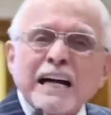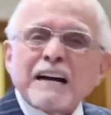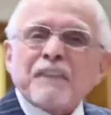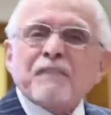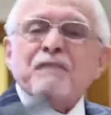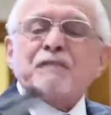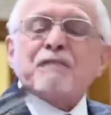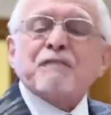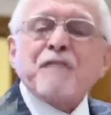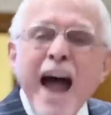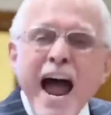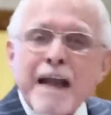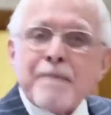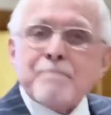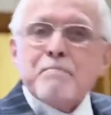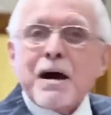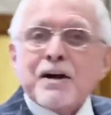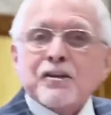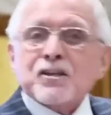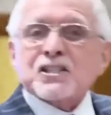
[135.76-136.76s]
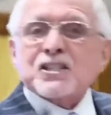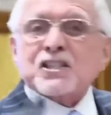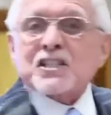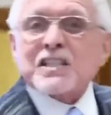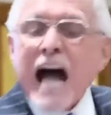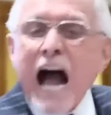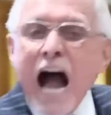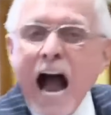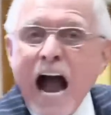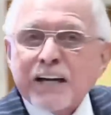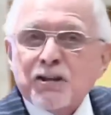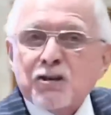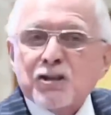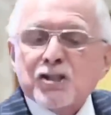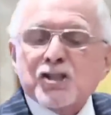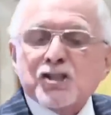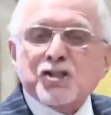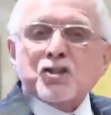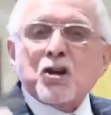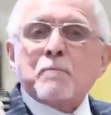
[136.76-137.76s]
fucking fat mother's thigh,
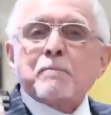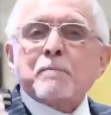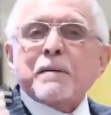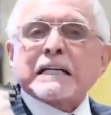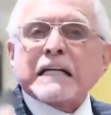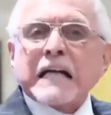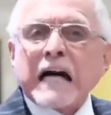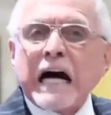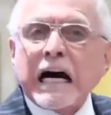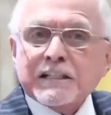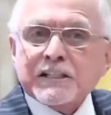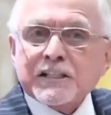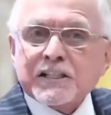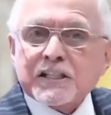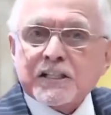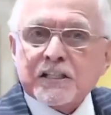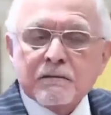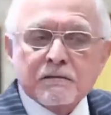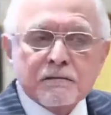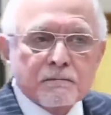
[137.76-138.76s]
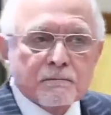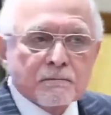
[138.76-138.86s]
you stupid cunts.